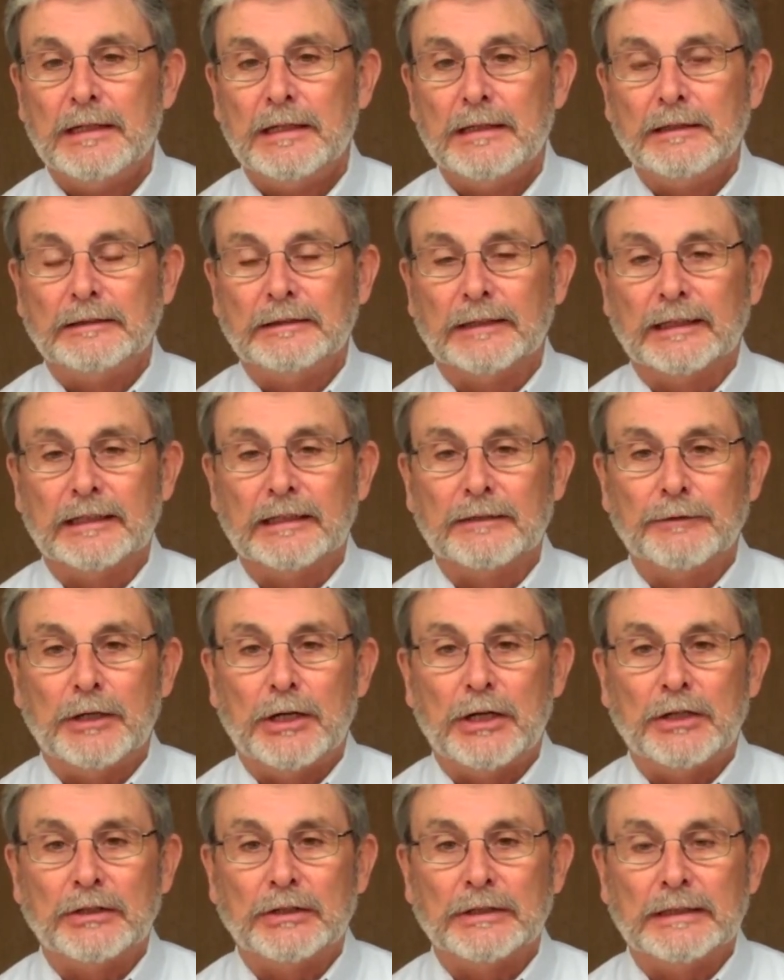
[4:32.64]
Second of
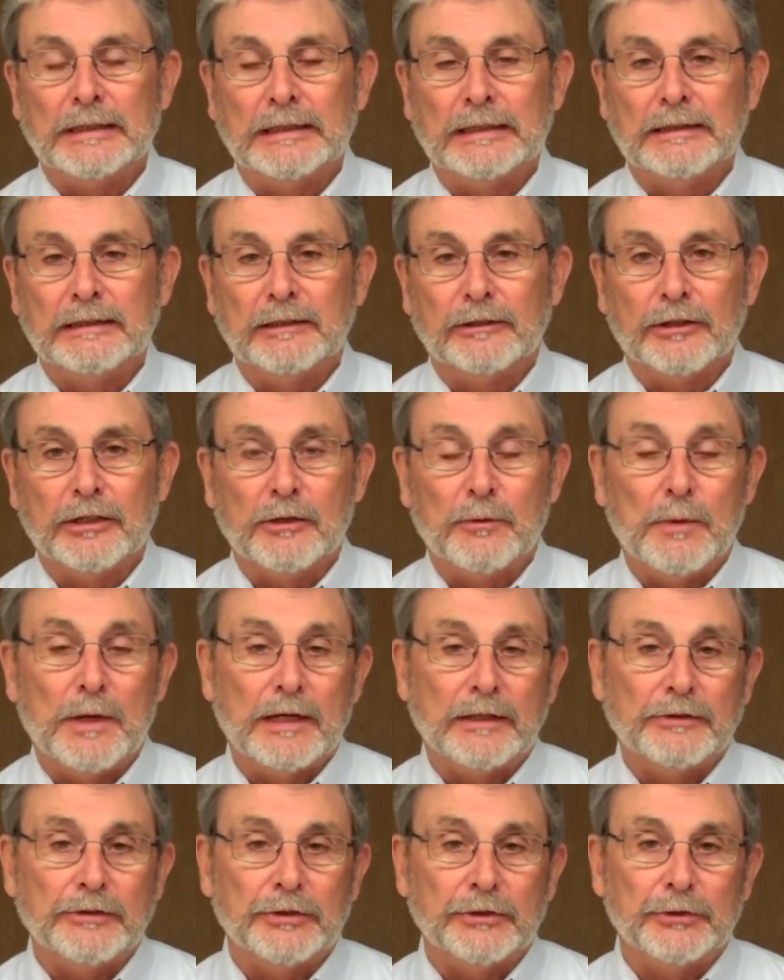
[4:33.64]
all, they're going to
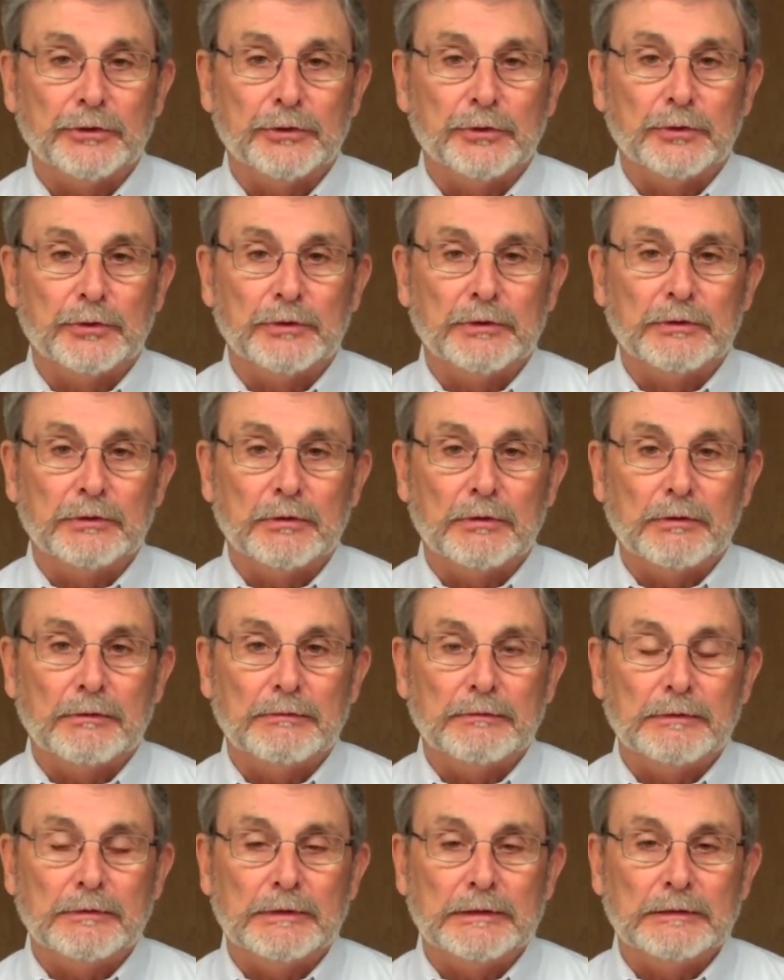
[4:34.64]
want to
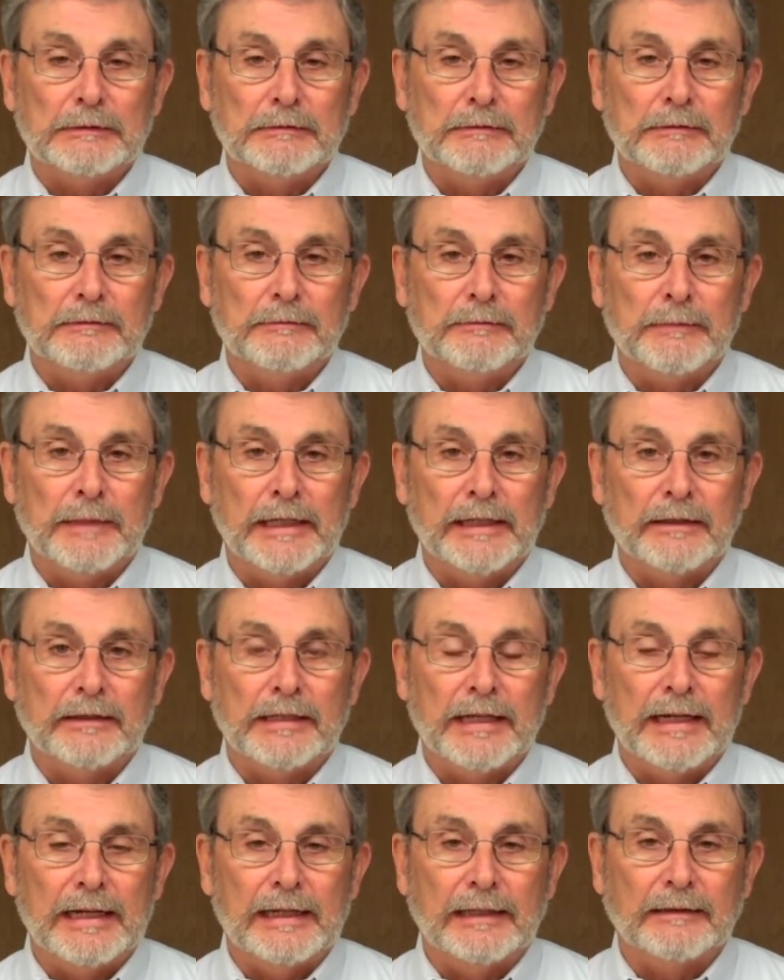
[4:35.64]

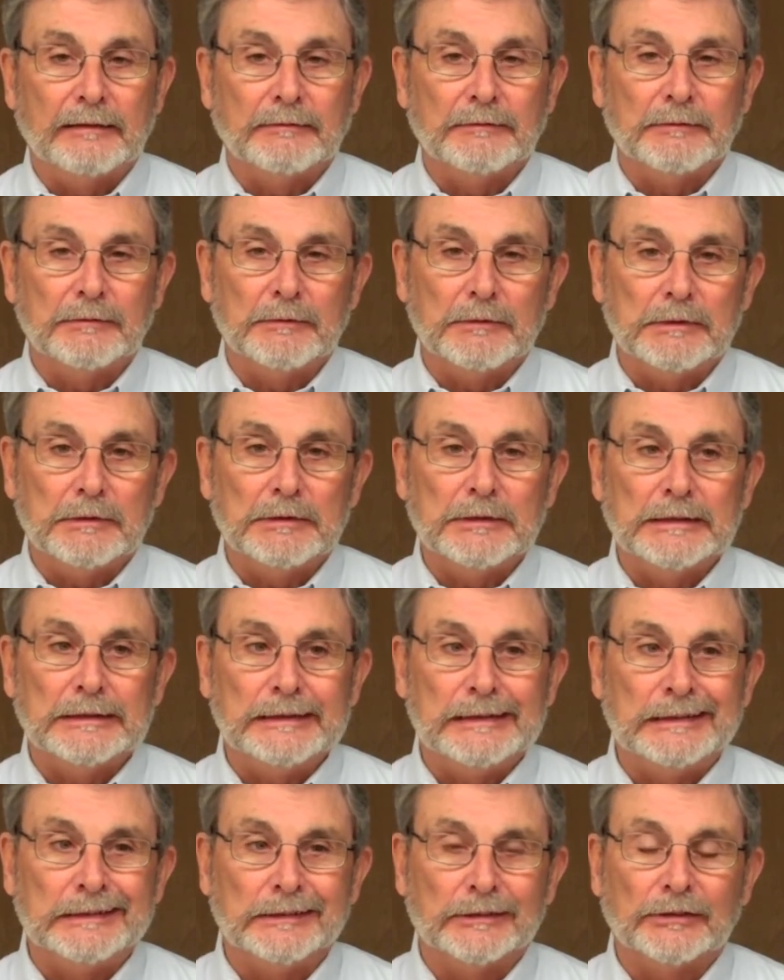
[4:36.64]
maintain,
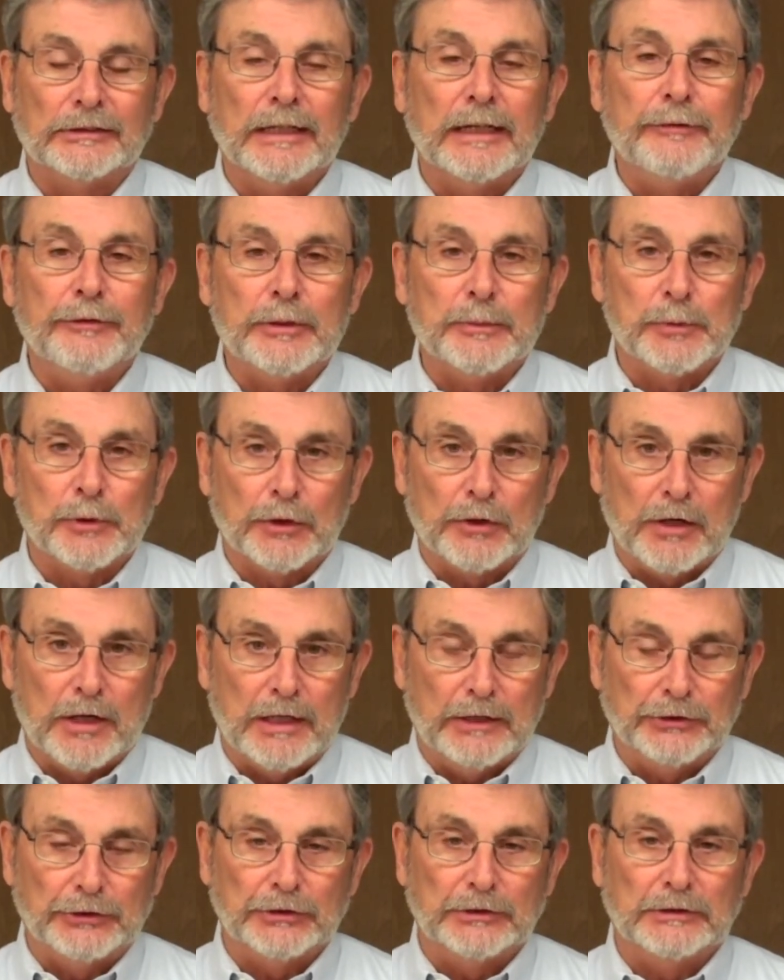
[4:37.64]
as a safety
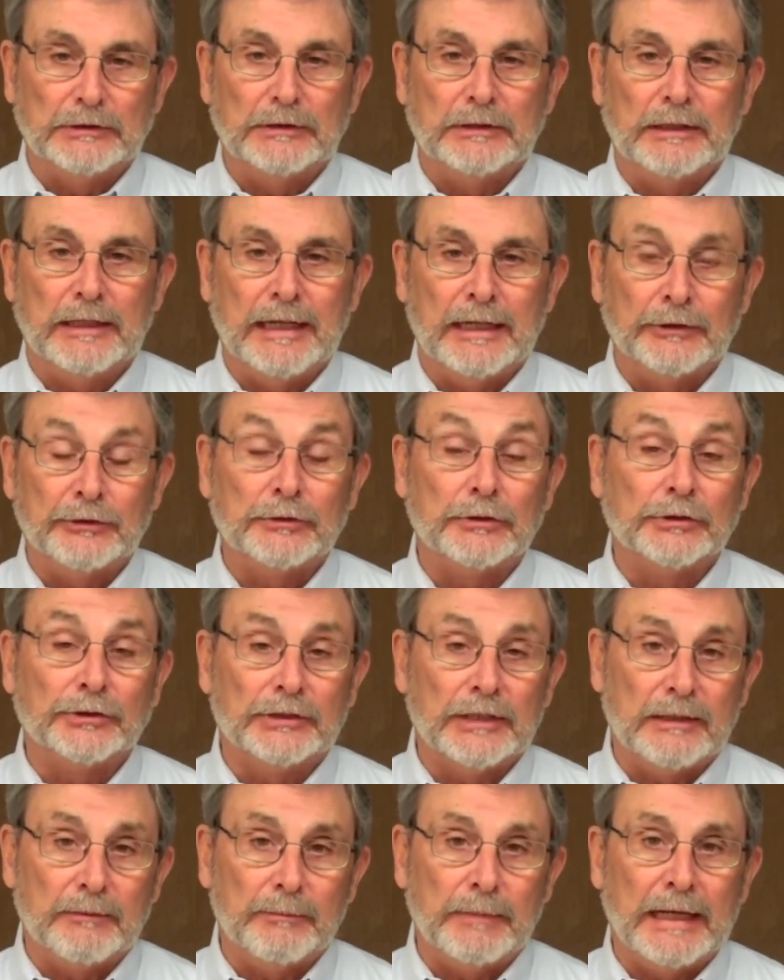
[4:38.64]
precaution, extra
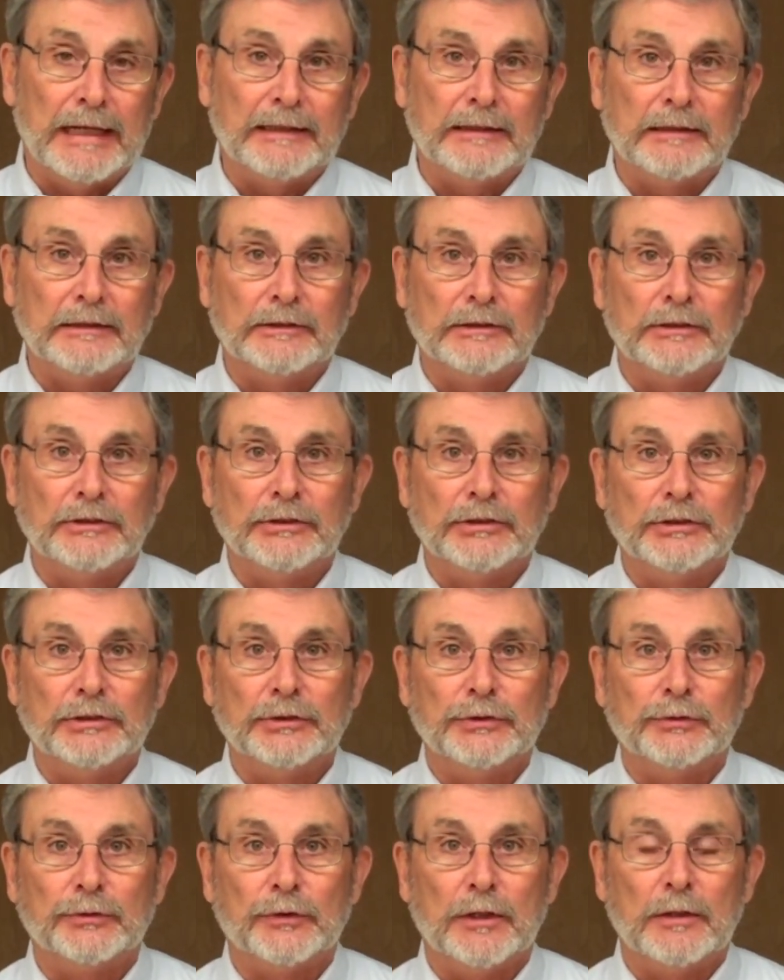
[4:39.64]
setback
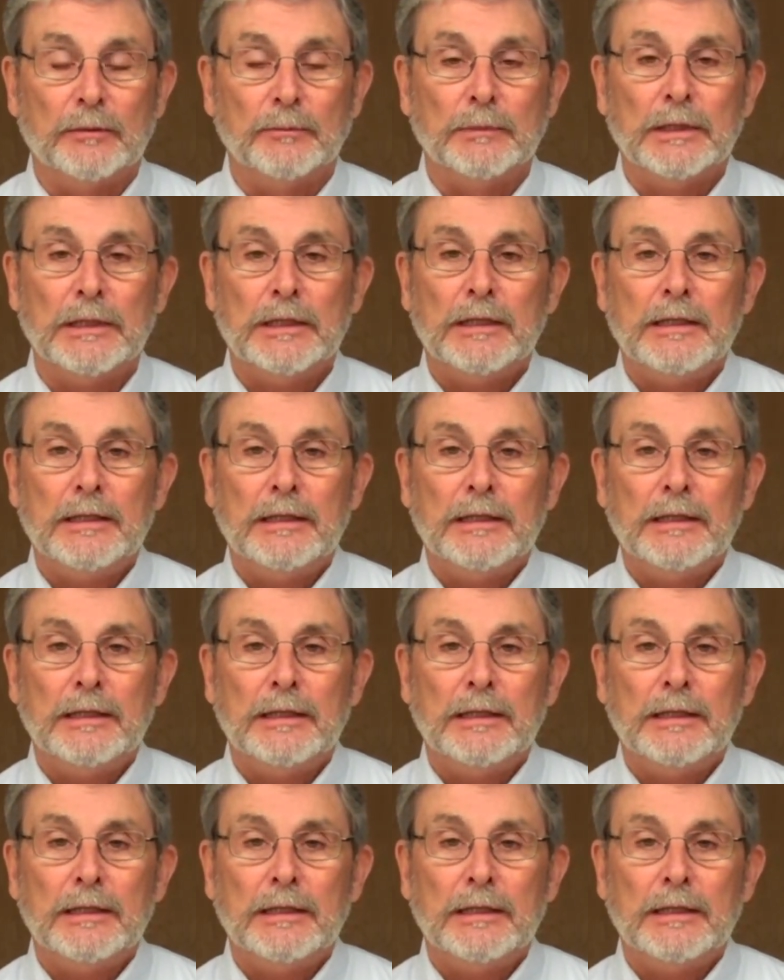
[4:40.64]
distances from